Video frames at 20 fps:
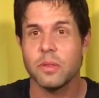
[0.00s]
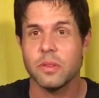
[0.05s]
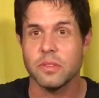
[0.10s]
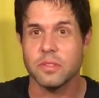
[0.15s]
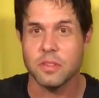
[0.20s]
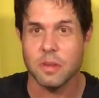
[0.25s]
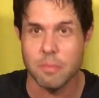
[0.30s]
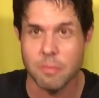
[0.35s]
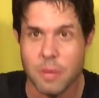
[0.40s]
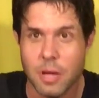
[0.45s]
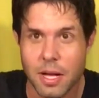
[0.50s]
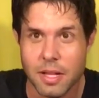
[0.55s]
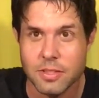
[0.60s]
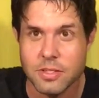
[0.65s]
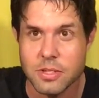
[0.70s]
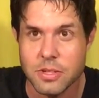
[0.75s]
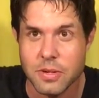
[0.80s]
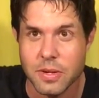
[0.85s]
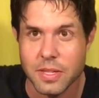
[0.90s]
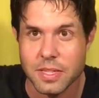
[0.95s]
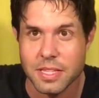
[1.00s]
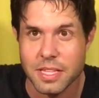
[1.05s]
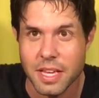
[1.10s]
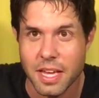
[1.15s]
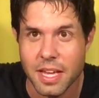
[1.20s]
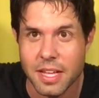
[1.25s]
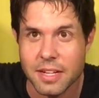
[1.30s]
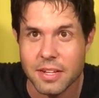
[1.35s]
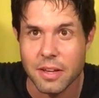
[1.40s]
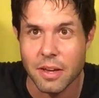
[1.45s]
There's a monster at the
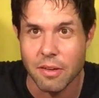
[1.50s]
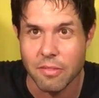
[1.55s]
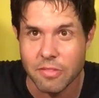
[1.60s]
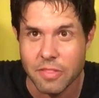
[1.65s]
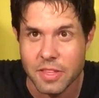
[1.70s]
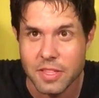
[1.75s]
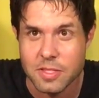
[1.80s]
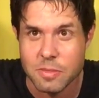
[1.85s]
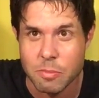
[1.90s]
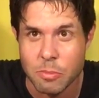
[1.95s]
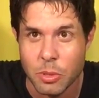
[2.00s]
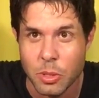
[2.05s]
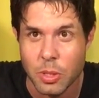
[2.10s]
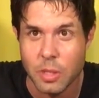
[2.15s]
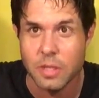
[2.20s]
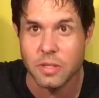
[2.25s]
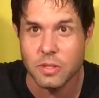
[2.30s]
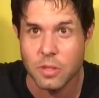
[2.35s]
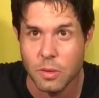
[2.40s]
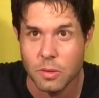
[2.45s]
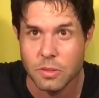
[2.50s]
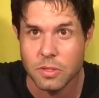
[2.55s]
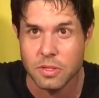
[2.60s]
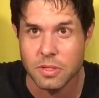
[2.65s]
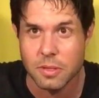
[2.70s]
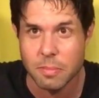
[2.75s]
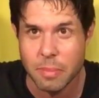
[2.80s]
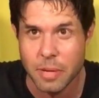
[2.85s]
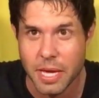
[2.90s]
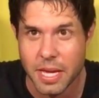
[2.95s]
end of this book. Don't
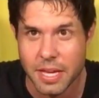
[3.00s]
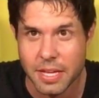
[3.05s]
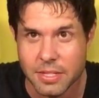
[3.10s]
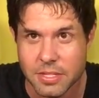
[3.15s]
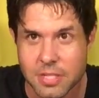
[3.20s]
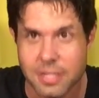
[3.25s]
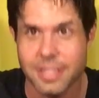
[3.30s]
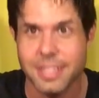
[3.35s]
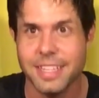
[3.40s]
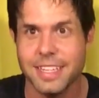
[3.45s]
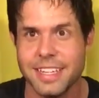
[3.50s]
turn the page.